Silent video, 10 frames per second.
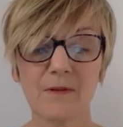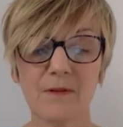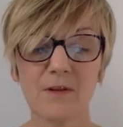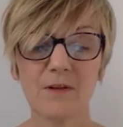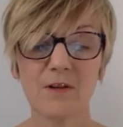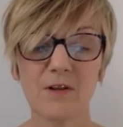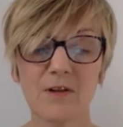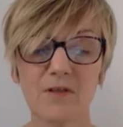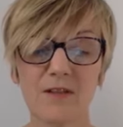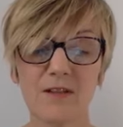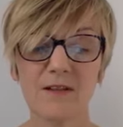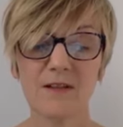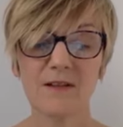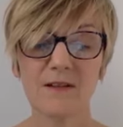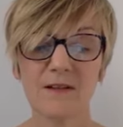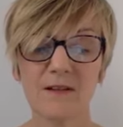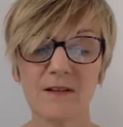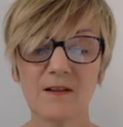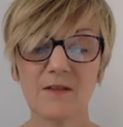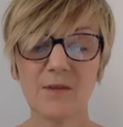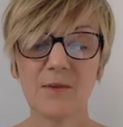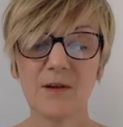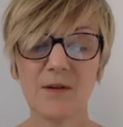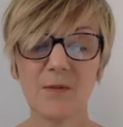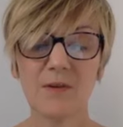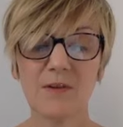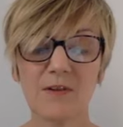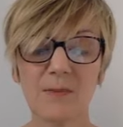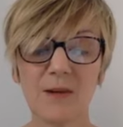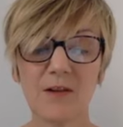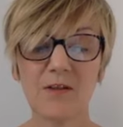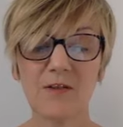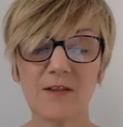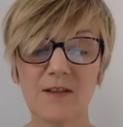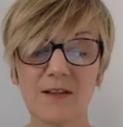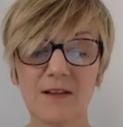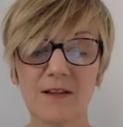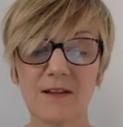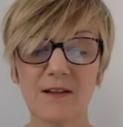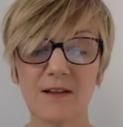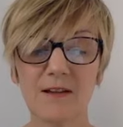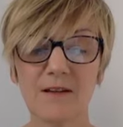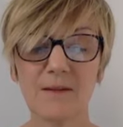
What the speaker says: And you can notice if the mind wanders back off into thinking.